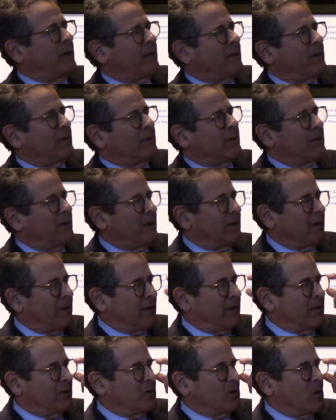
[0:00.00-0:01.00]

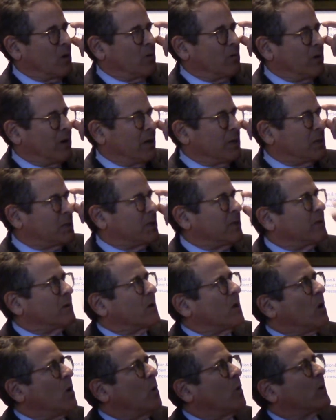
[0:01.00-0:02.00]
and donuts and
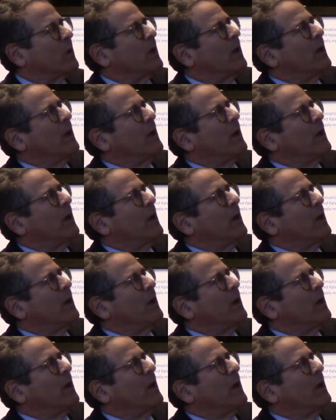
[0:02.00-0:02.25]
Coke,